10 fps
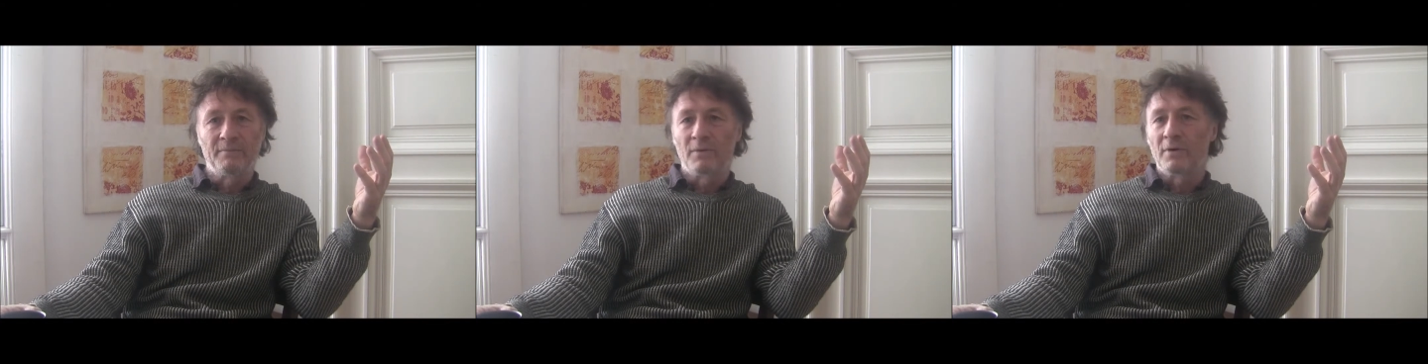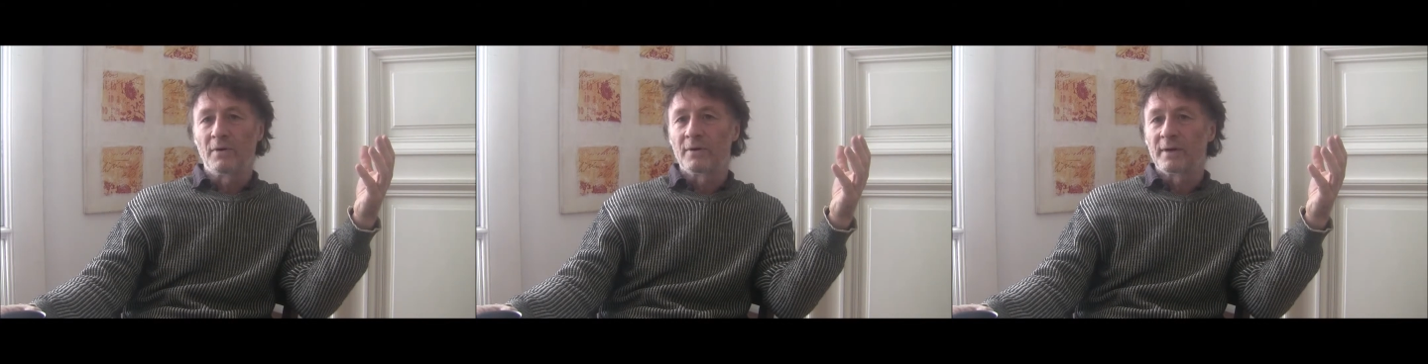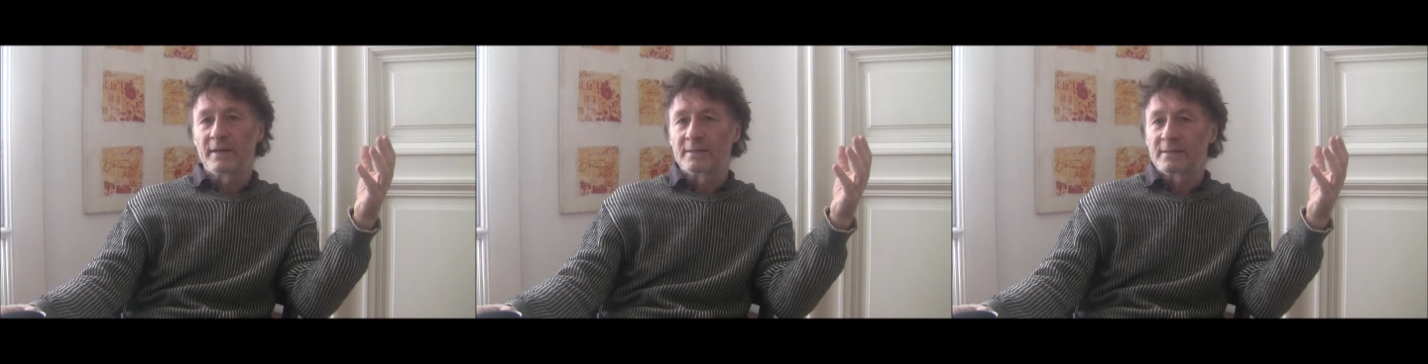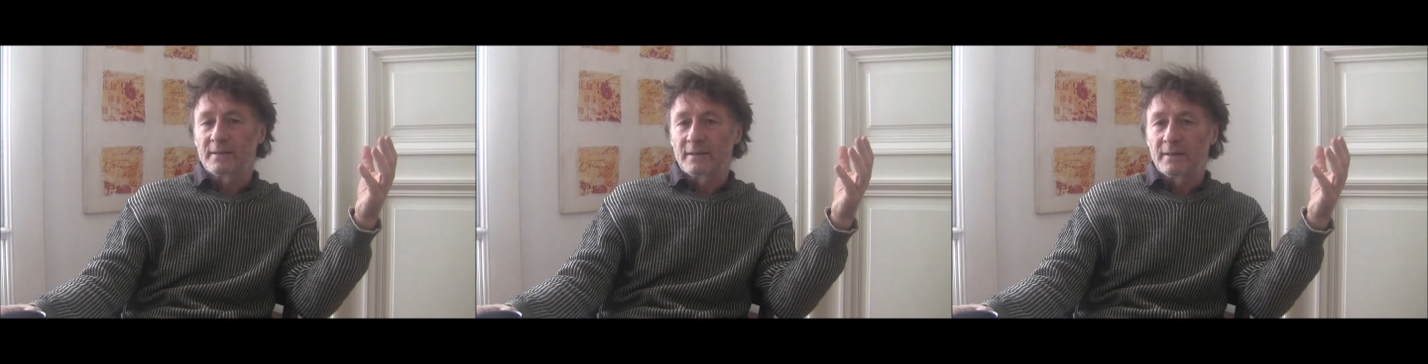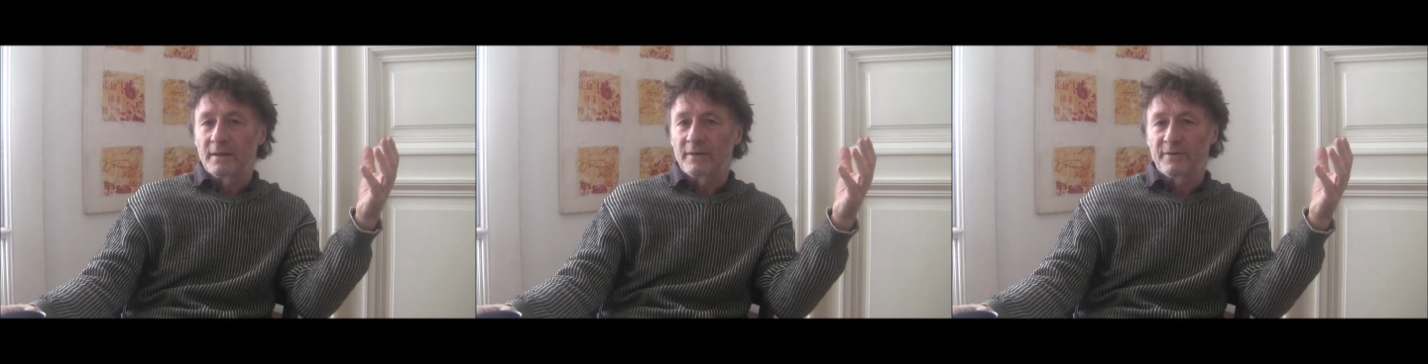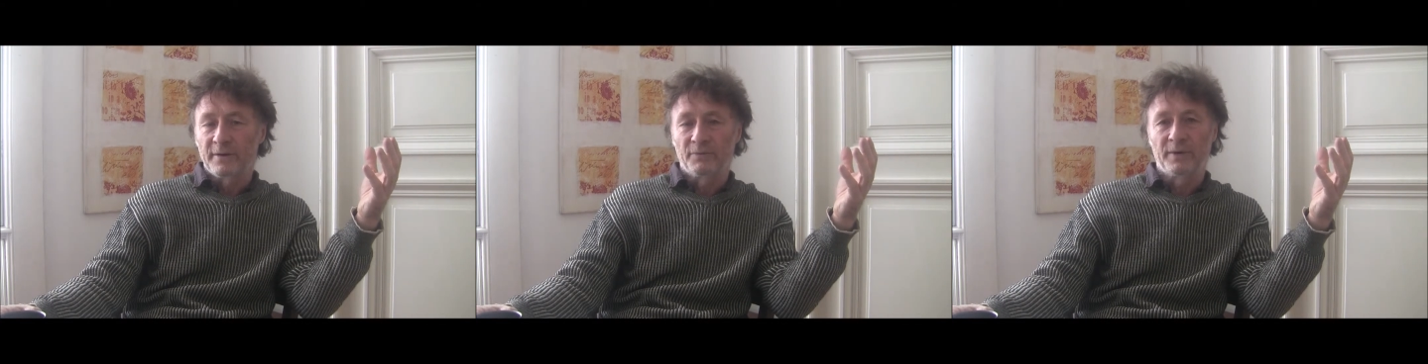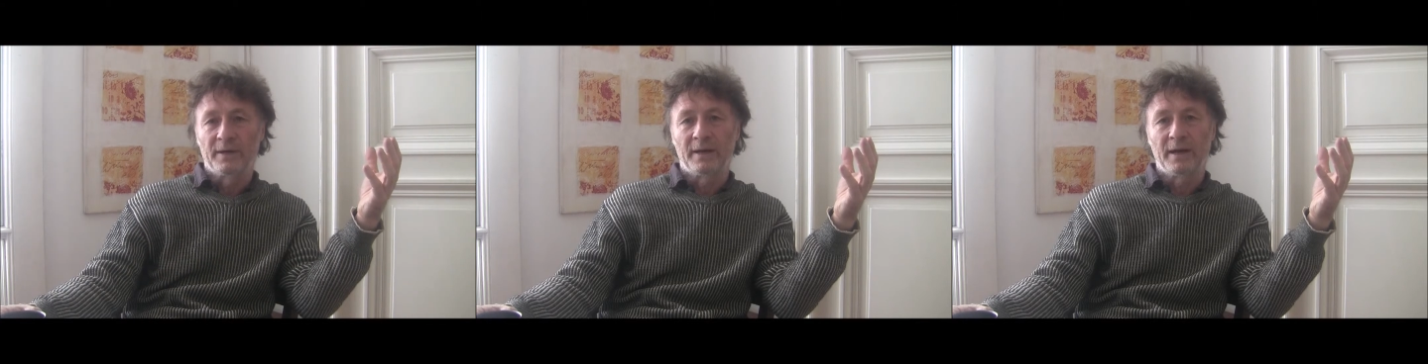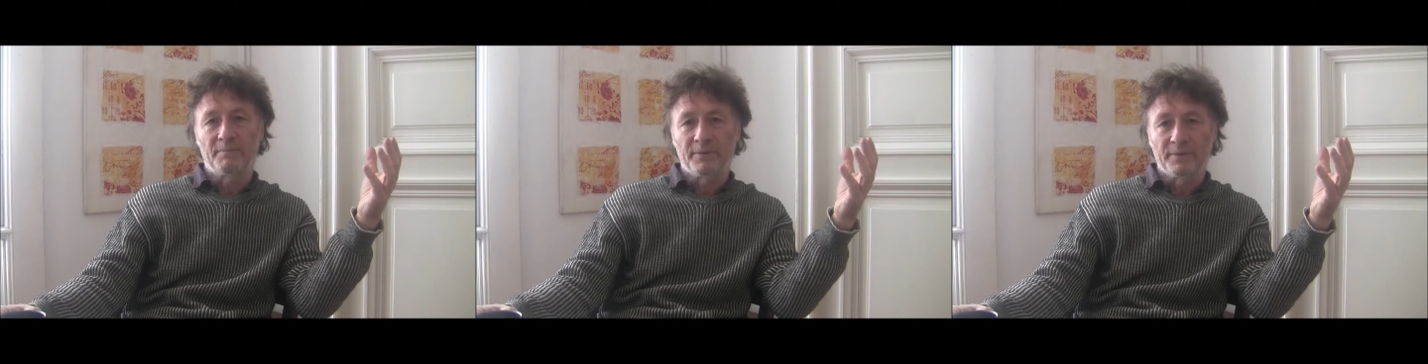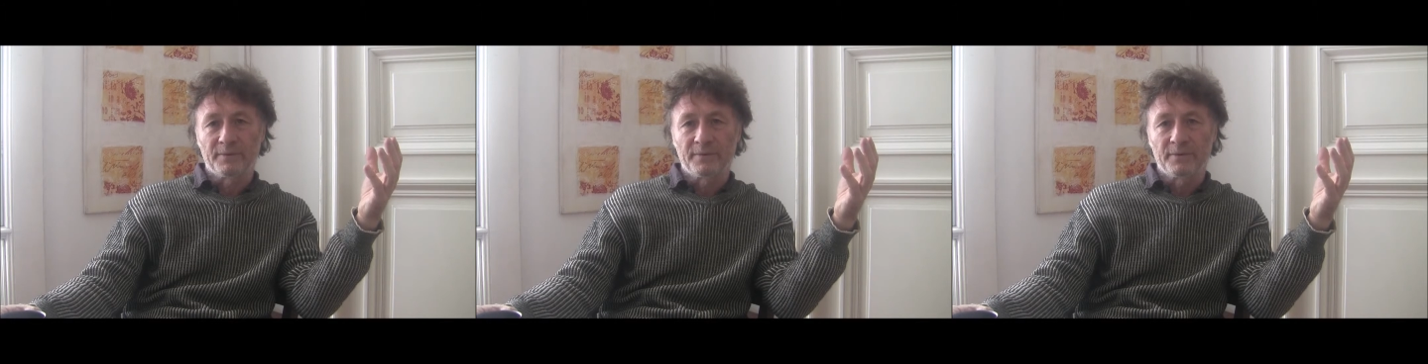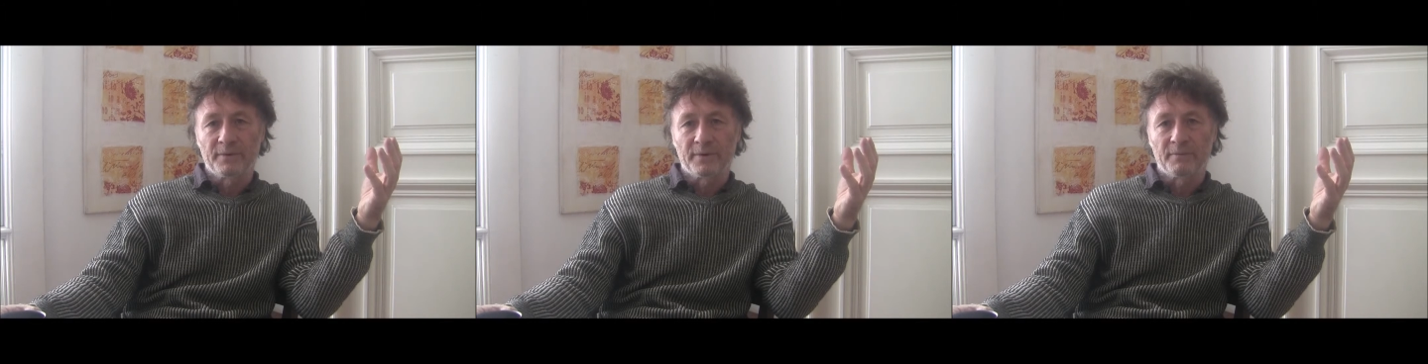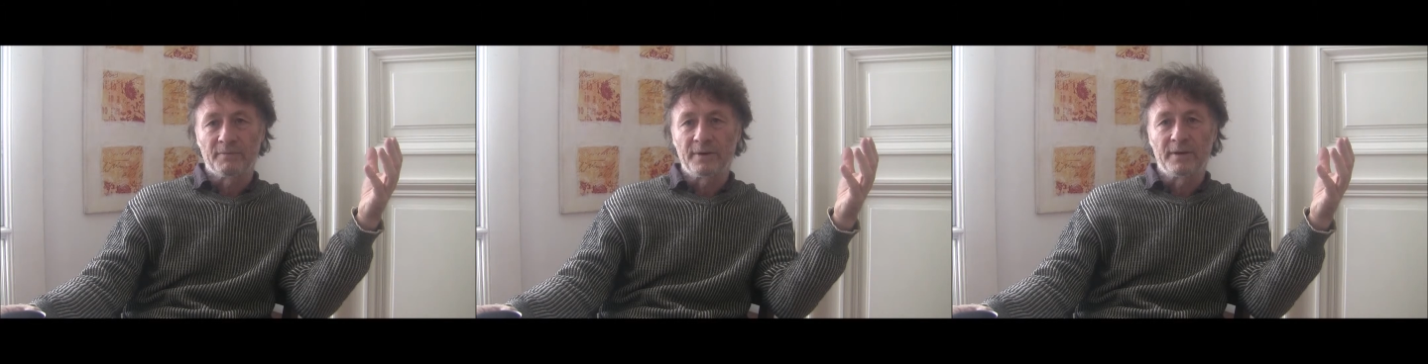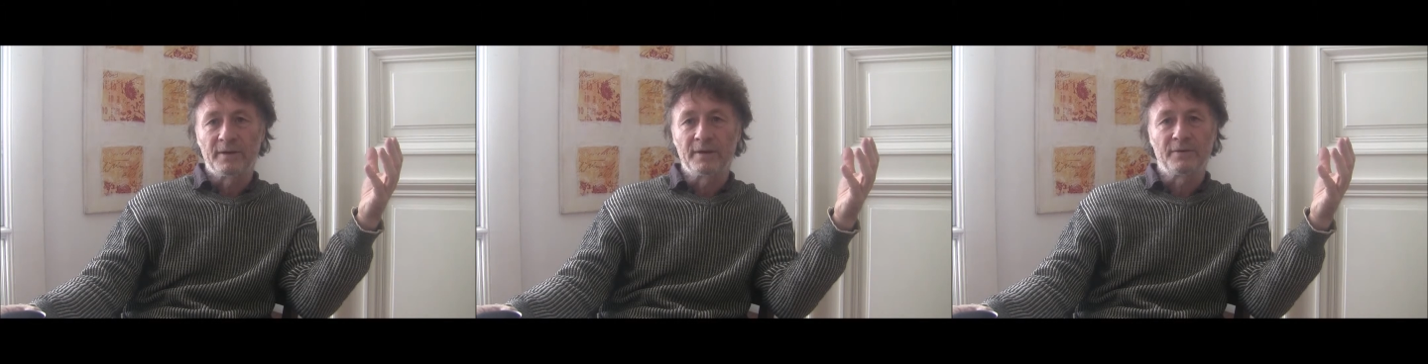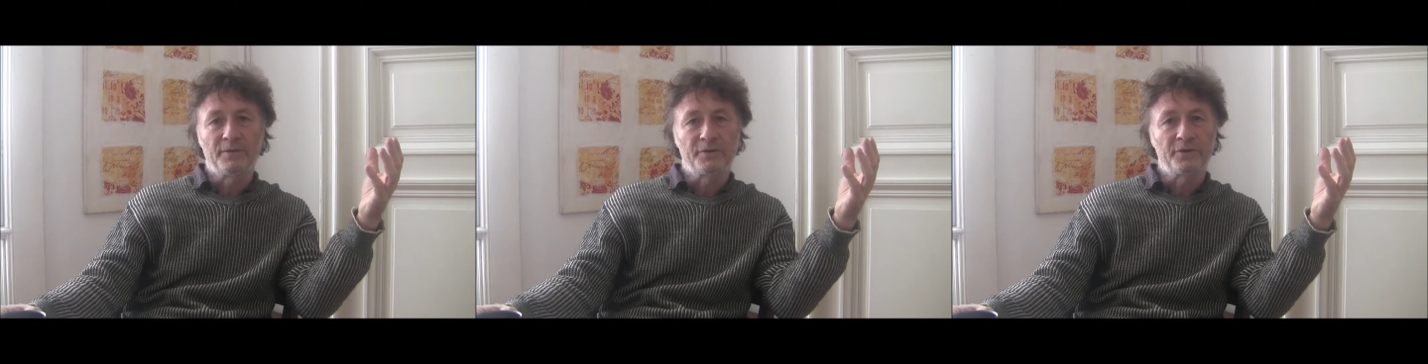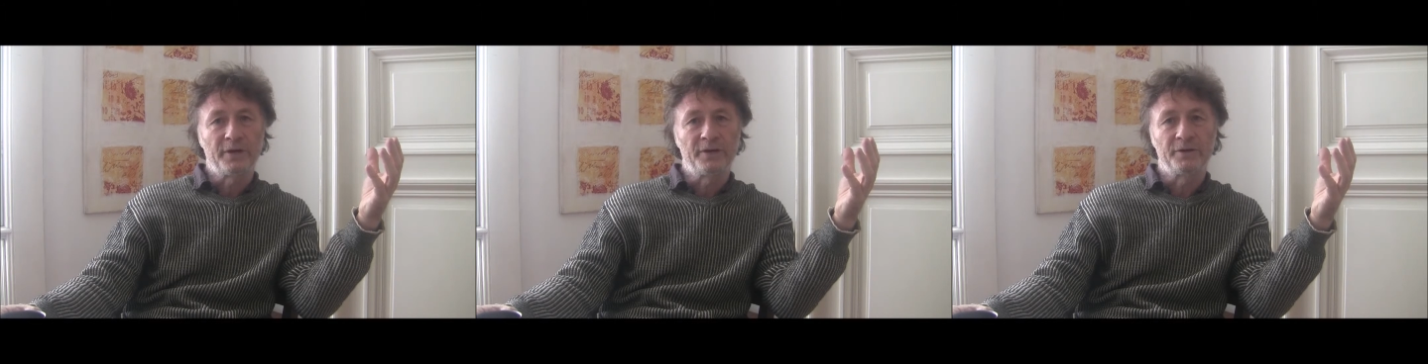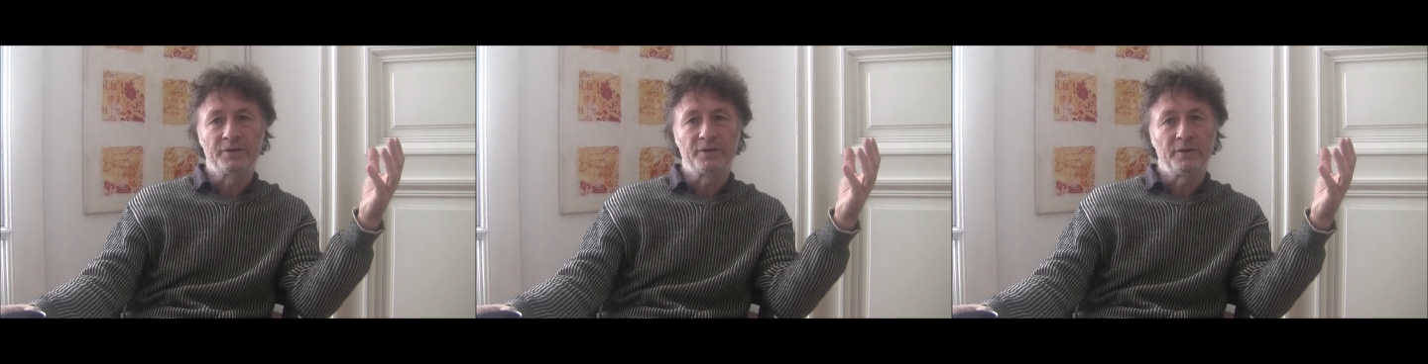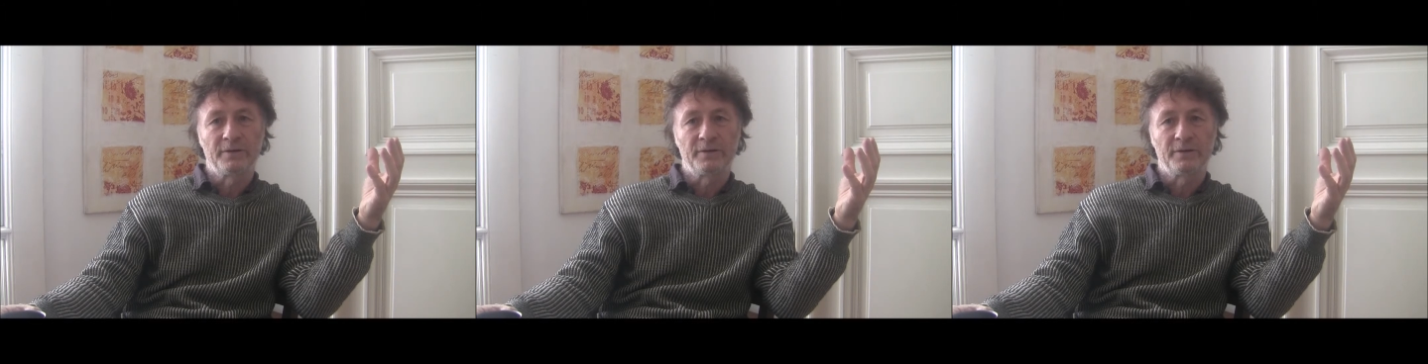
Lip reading: more or less nothing really happened. You know, we did not change